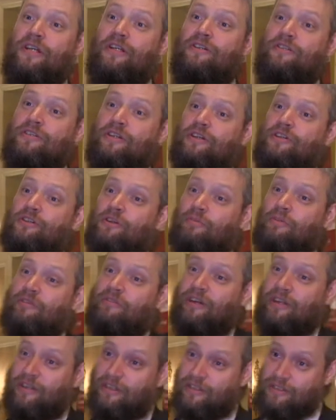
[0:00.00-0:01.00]
industry should be
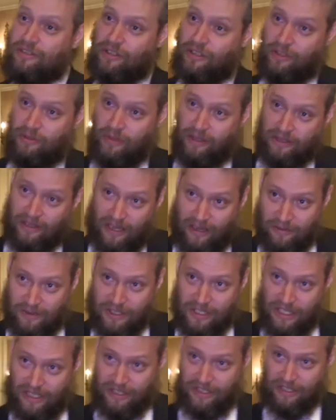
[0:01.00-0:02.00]
very concerned about climate
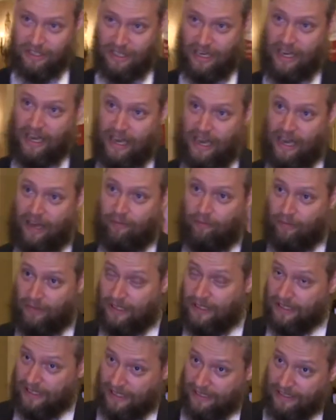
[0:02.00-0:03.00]
change, um,
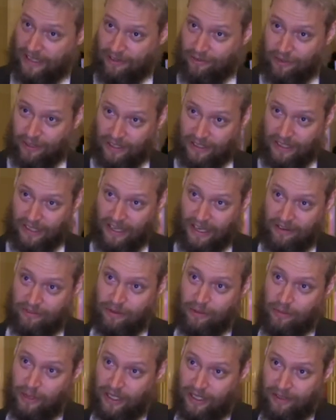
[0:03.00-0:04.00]
and definitely
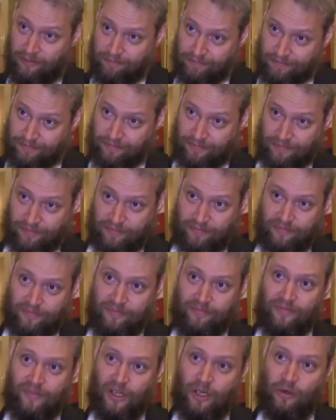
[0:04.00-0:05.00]
everybody
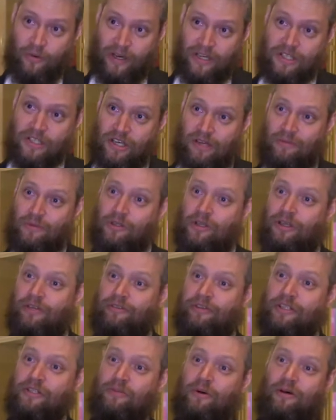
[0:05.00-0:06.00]
who has some sort
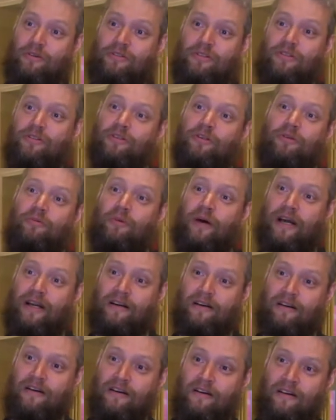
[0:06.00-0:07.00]
of exposure to the
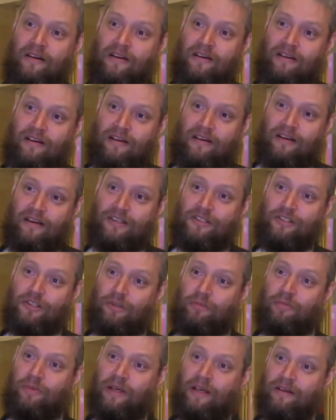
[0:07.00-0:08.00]
weather uh,
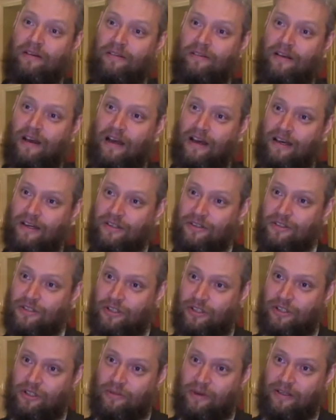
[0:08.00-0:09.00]
should be uh,
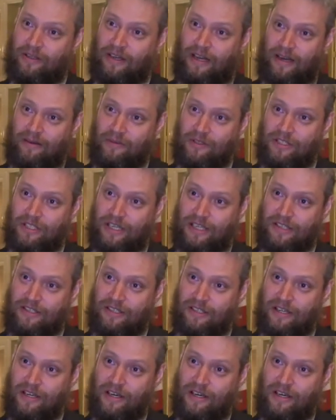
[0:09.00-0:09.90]
concerned about climate change.